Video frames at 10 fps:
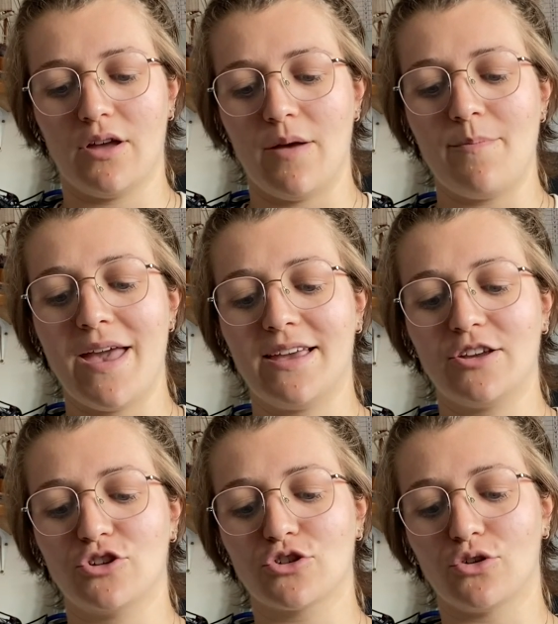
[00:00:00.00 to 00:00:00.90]
making
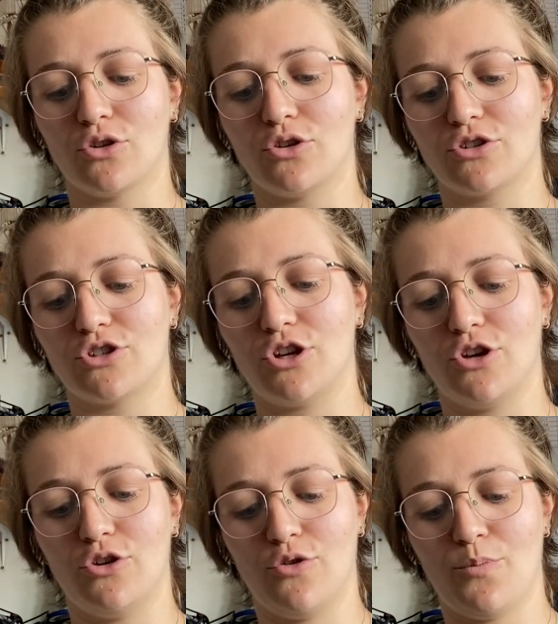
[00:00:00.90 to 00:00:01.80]
sure
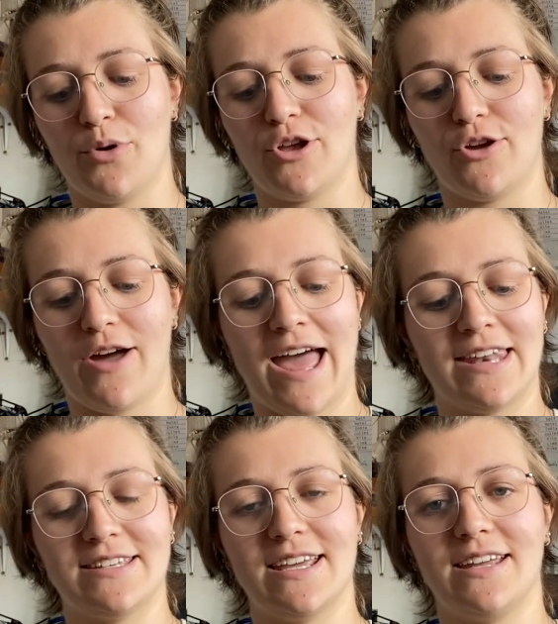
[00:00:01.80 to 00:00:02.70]
to put your
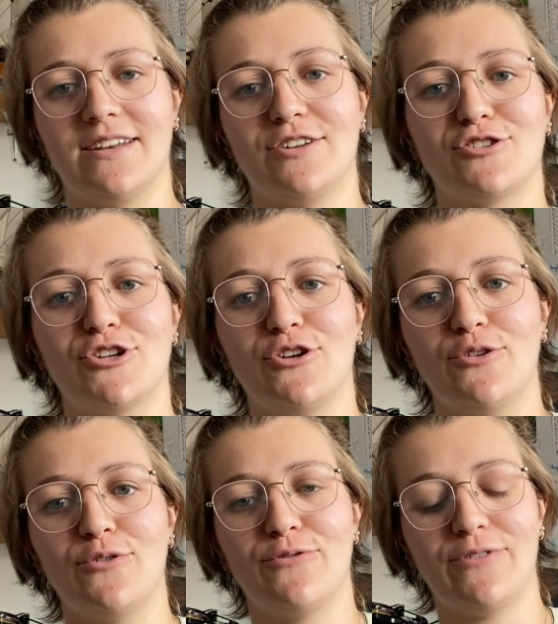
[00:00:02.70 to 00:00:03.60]
hand in
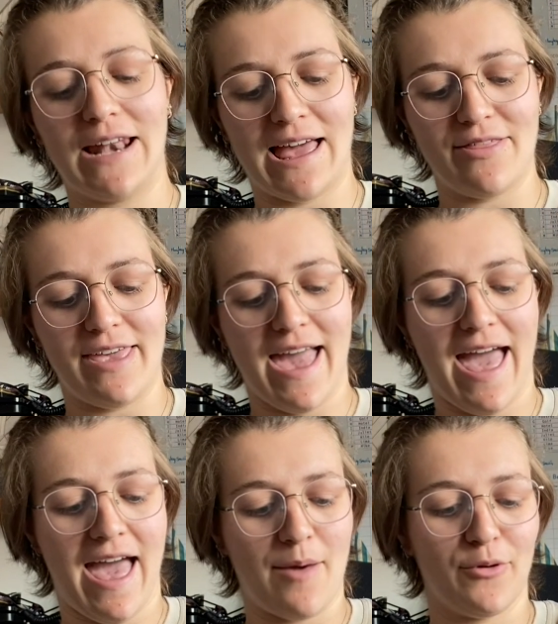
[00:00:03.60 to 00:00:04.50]
to fill out the
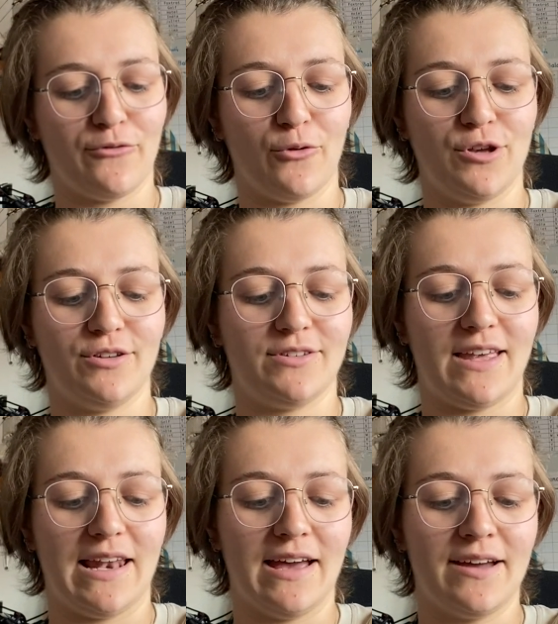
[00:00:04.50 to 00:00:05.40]
air before you
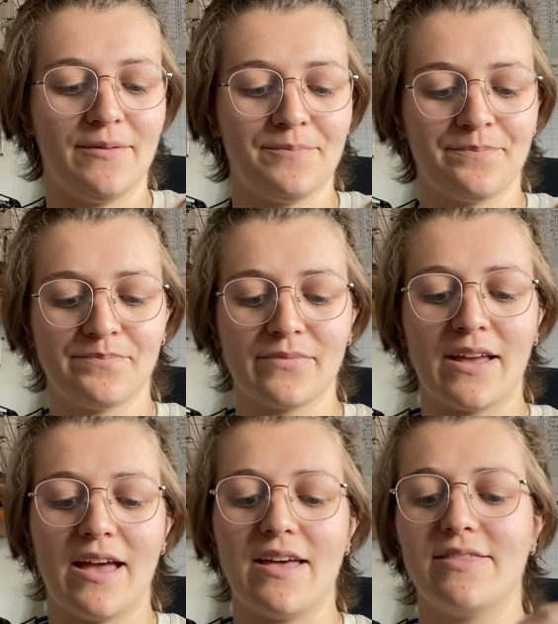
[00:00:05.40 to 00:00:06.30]
seal it.
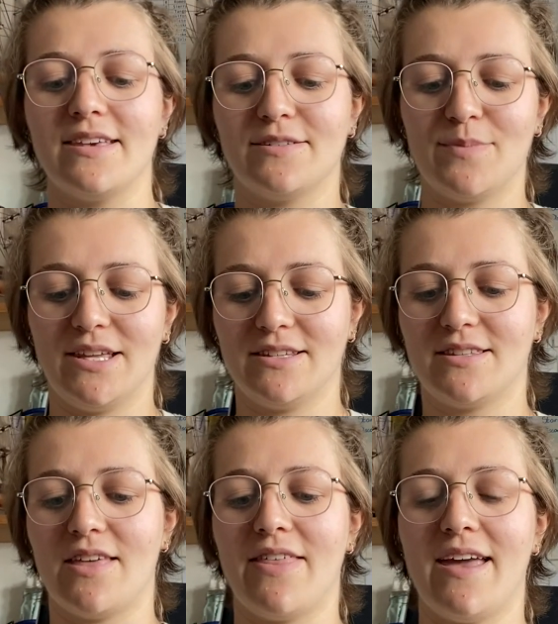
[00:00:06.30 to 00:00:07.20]
This means
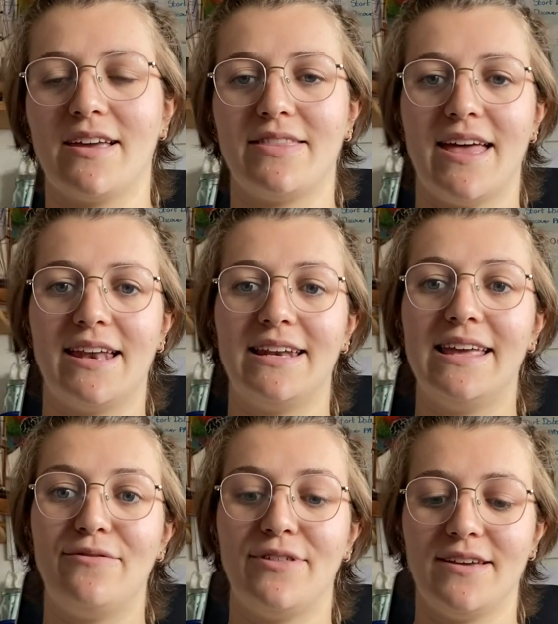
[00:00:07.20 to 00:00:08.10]
that they can then
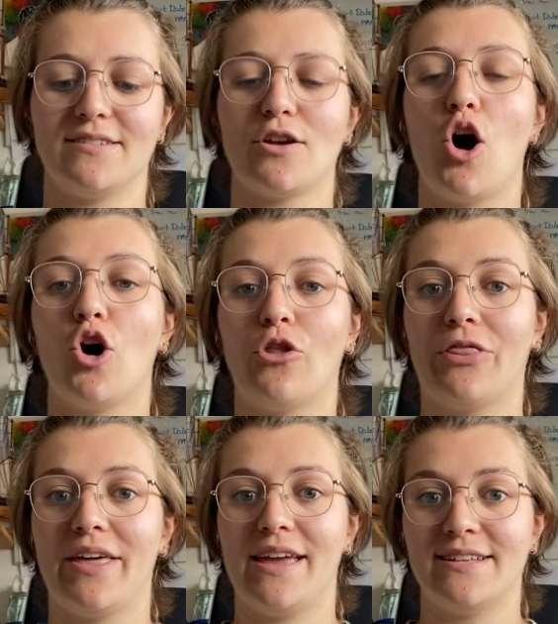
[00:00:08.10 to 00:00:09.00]
leave this on
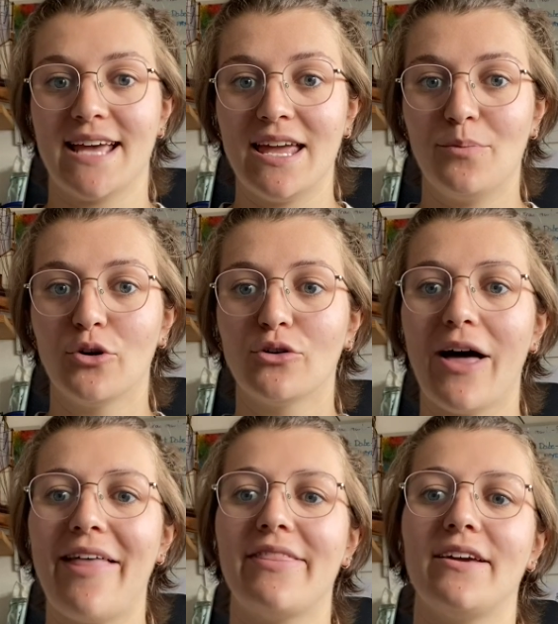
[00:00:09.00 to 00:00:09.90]
the table
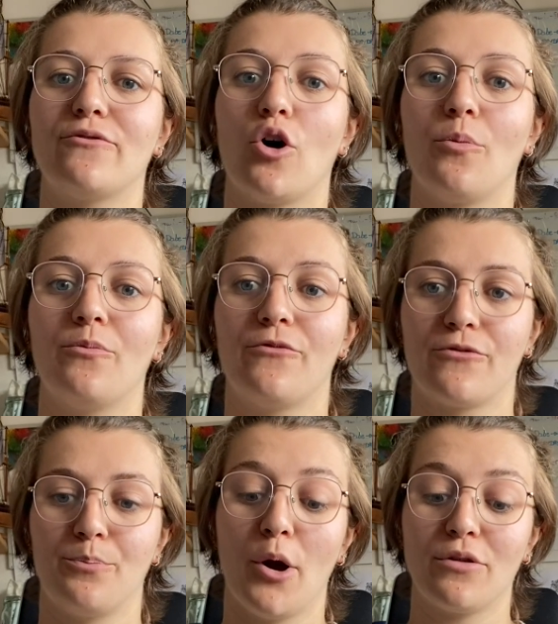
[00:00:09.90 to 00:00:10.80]
and they've got
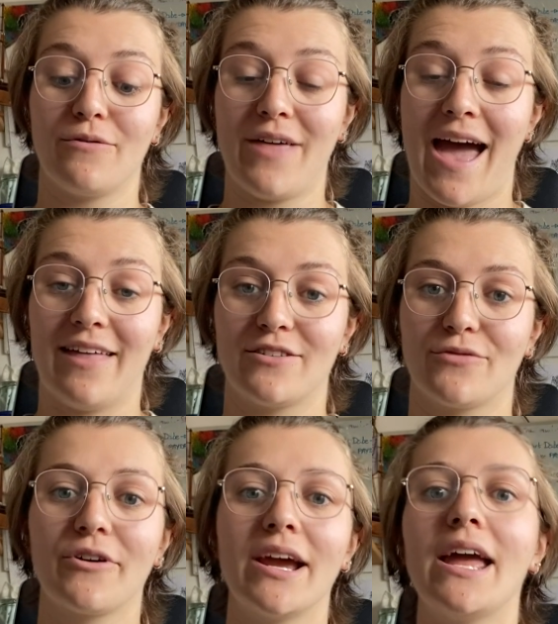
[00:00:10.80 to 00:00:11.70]
both of their hands
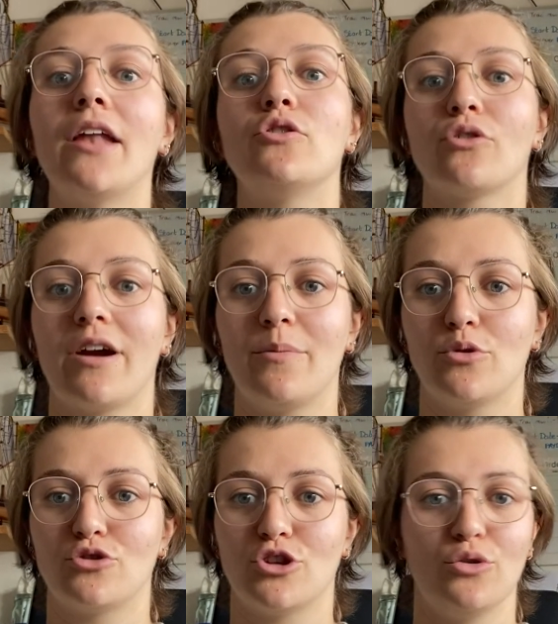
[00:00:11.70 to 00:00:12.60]
free, and you're
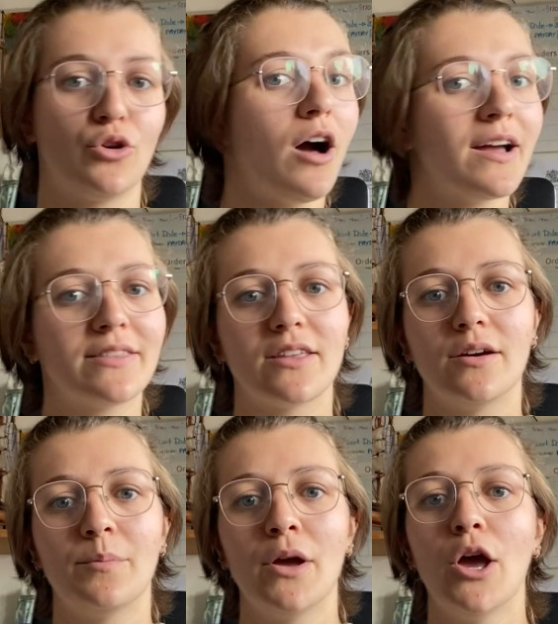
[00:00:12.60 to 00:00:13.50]
able to guide
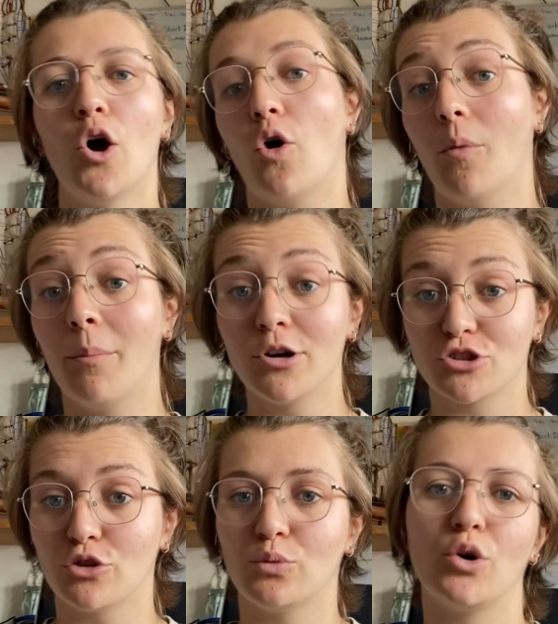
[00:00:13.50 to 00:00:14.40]
them or
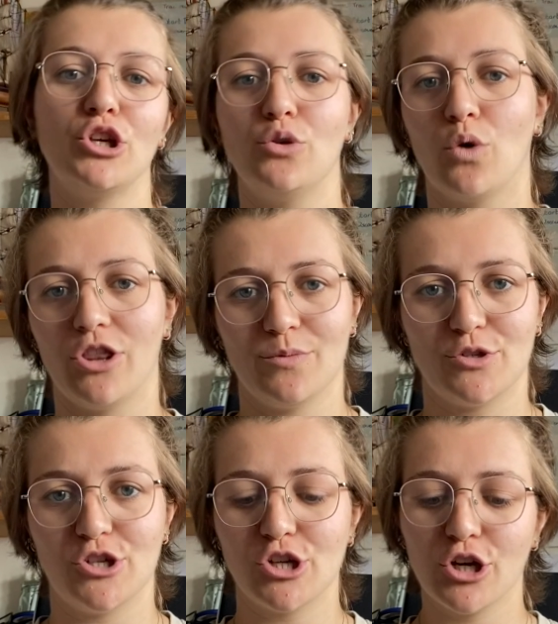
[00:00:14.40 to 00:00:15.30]
model what you want them
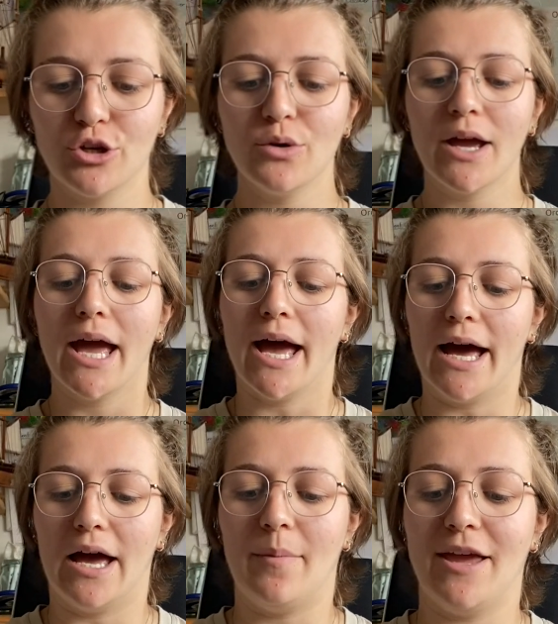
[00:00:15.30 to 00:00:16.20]
to do
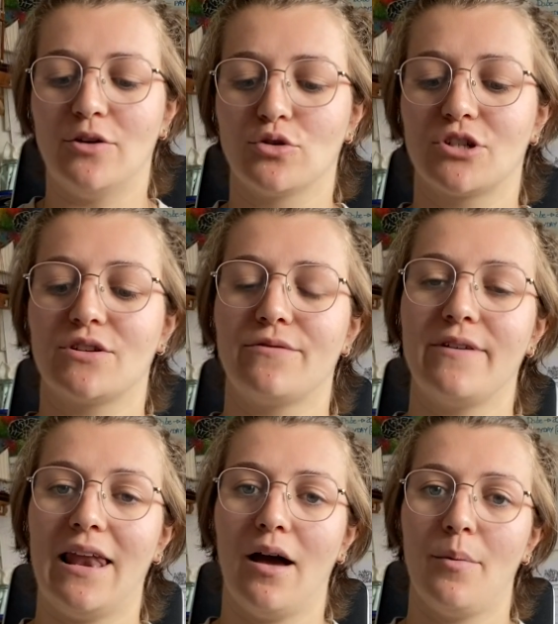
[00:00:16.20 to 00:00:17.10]
in order to
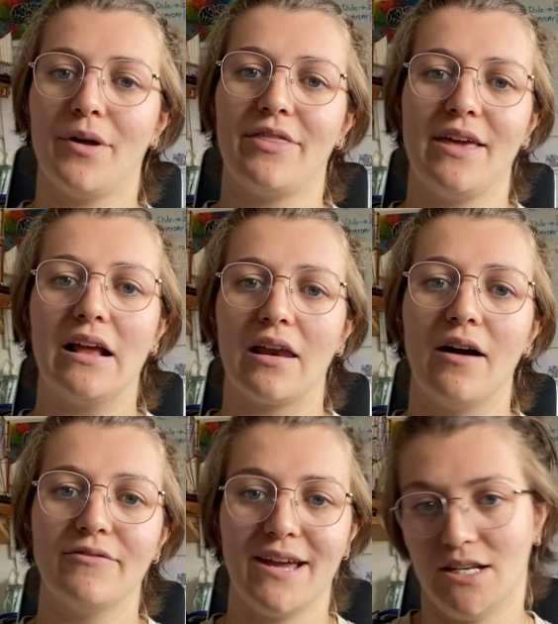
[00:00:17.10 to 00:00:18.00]
fill up the
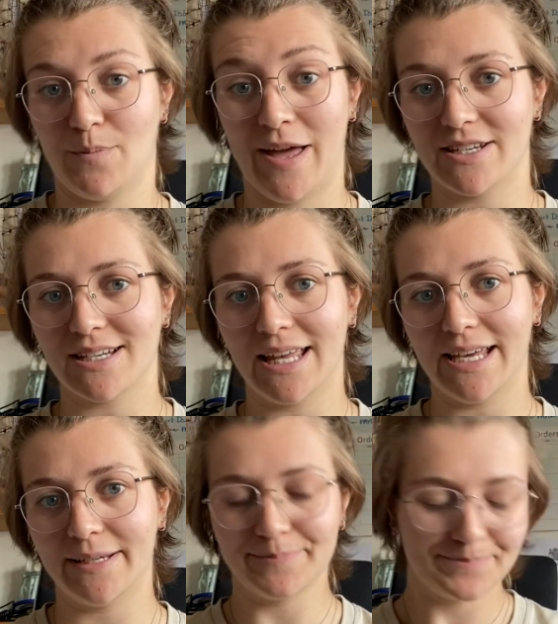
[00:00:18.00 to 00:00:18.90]
glove independently.